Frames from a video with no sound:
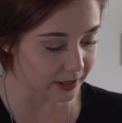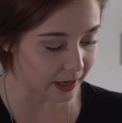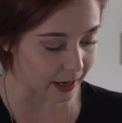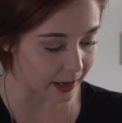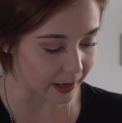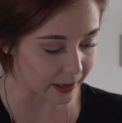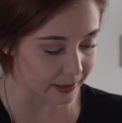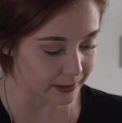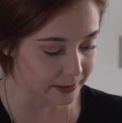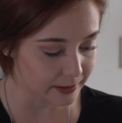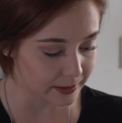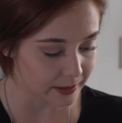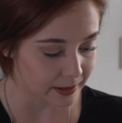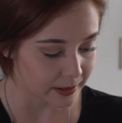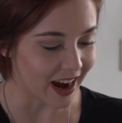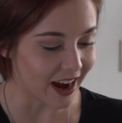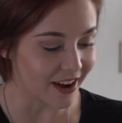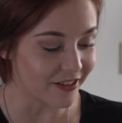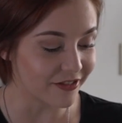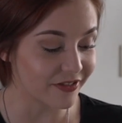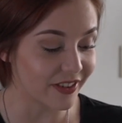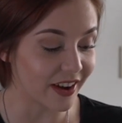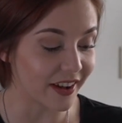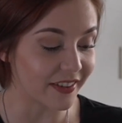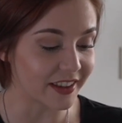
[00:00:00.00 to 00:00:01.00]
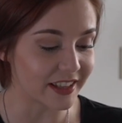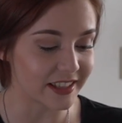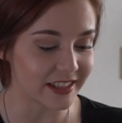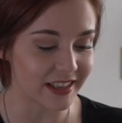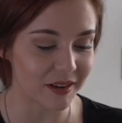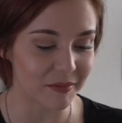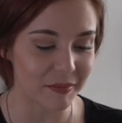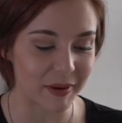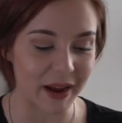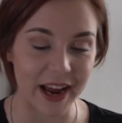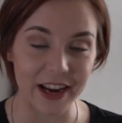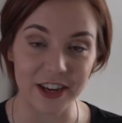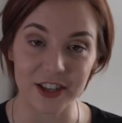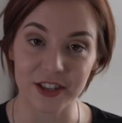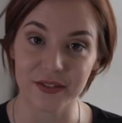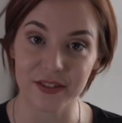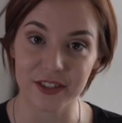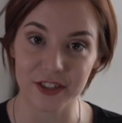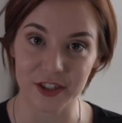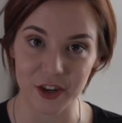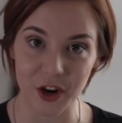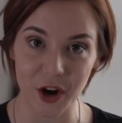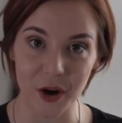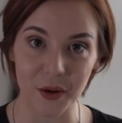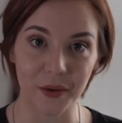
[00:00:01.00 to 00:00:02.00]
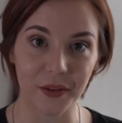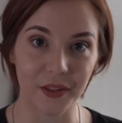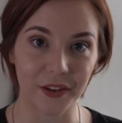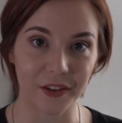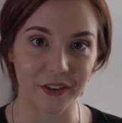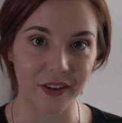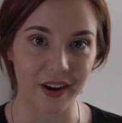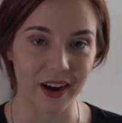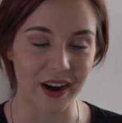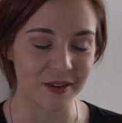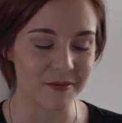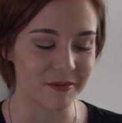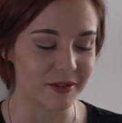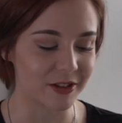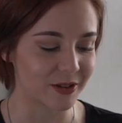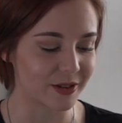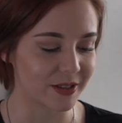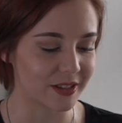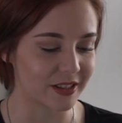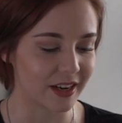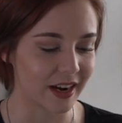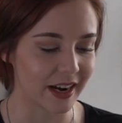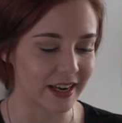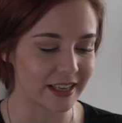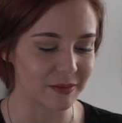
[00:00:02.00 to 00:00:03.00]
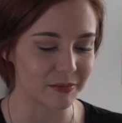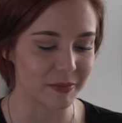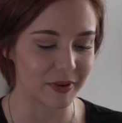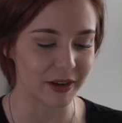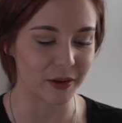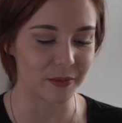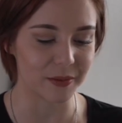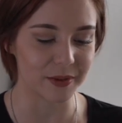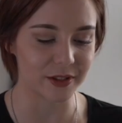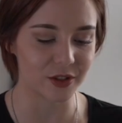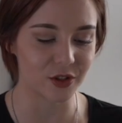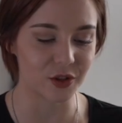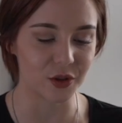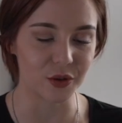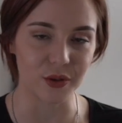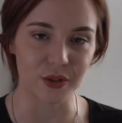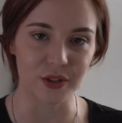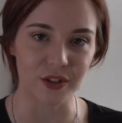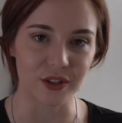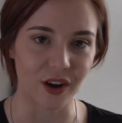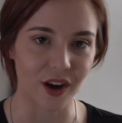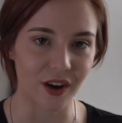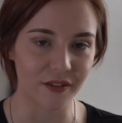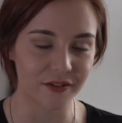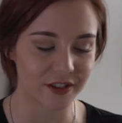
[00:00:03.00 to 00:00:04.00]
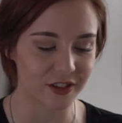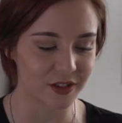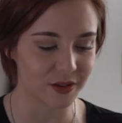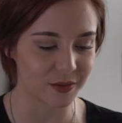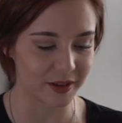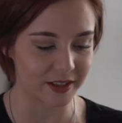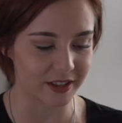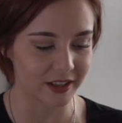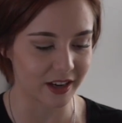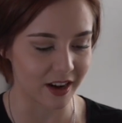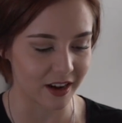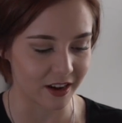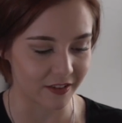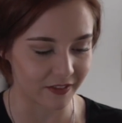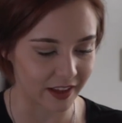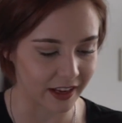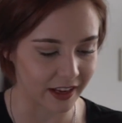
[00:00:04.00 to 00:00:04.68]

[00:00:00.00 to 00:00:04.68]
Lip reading: Yes, I found this like patch of snow on the ground, which was nice, but it was too soft, so I had kind of